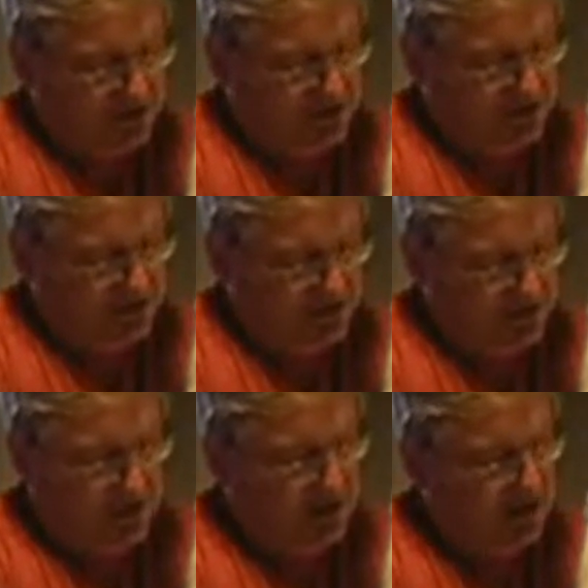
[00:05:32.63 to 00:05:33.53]
Z,
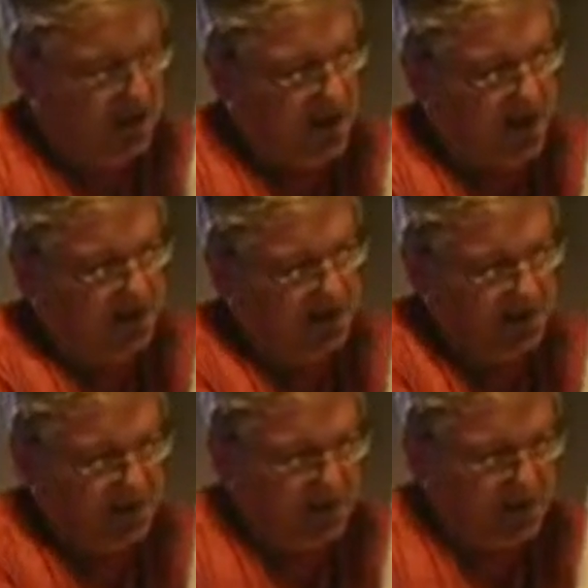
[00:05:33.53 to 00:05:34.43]
the height that
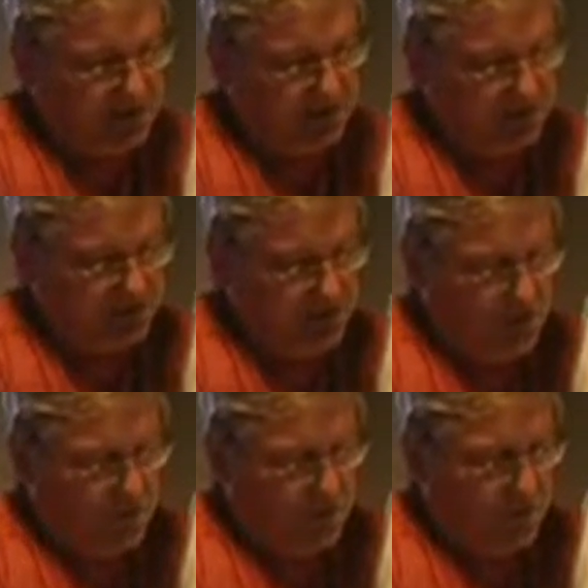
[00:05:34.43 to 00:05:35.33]
I measured,
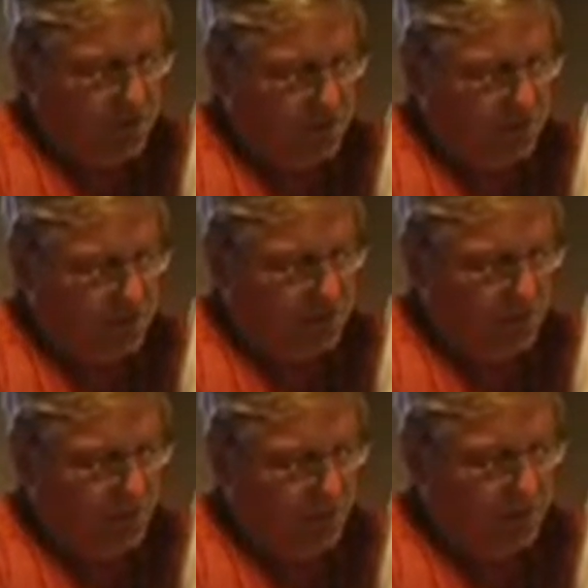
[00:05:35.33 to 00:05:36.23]
over
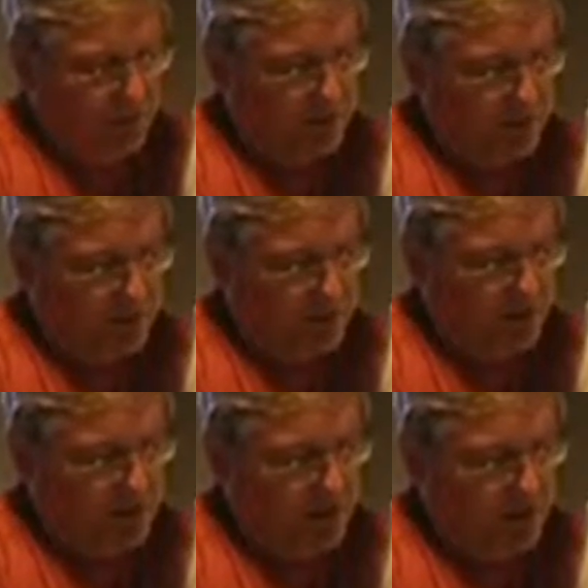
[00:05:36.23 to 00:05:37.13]

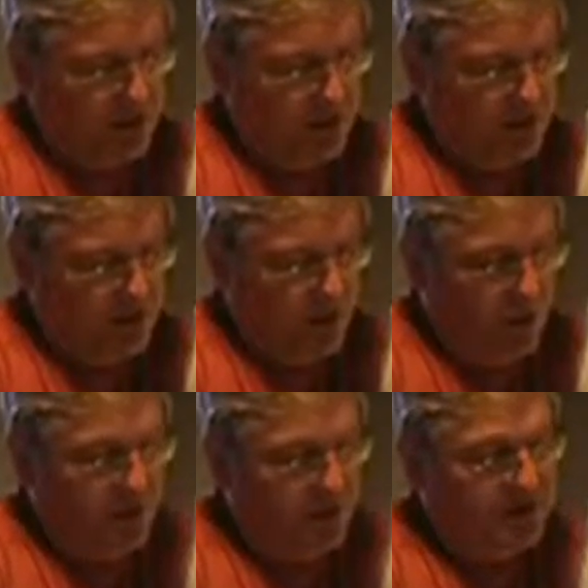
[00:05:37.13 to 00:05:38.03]
2.31.
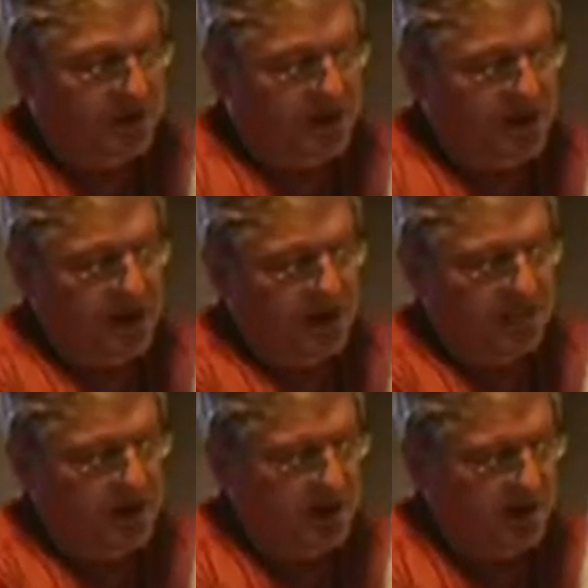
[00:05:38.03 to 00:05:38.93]
Or if I didn't have the
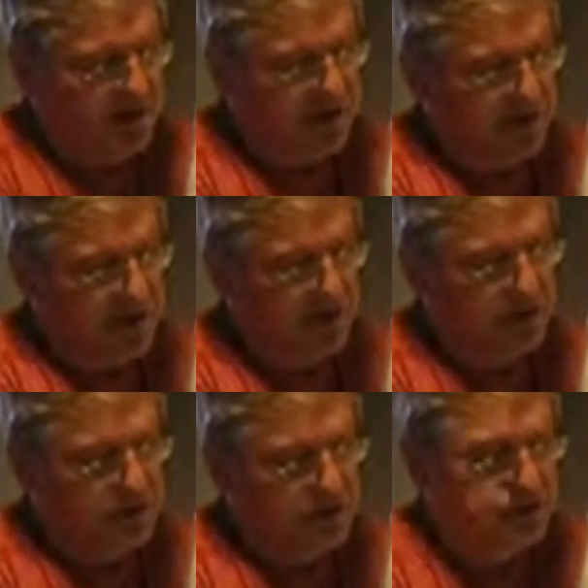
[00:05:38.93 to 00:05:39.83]
height and I had the
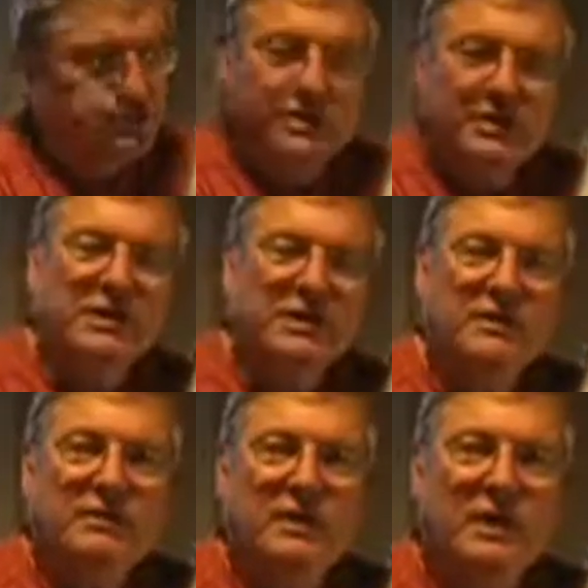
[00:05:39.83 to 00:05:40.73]
pressure, I could get
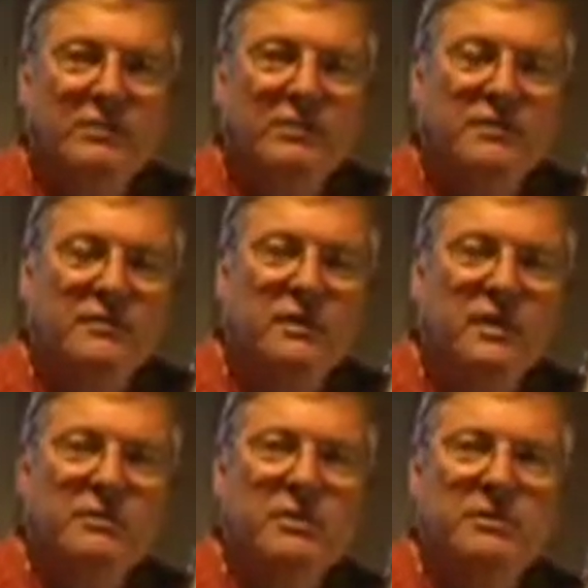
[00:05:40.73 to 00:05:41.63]
the height, because the
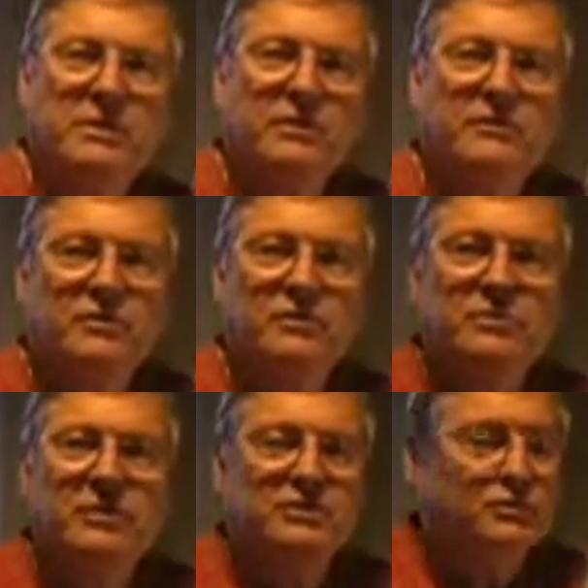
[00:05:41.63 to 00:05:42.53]
height might be difficult to
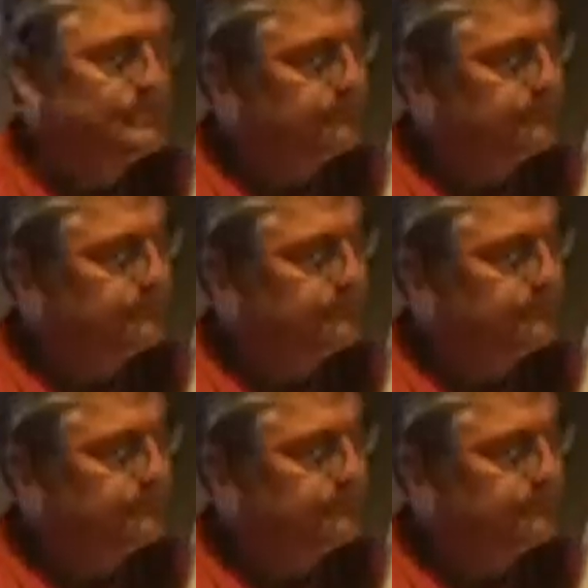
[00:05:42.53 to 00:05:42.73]
measure.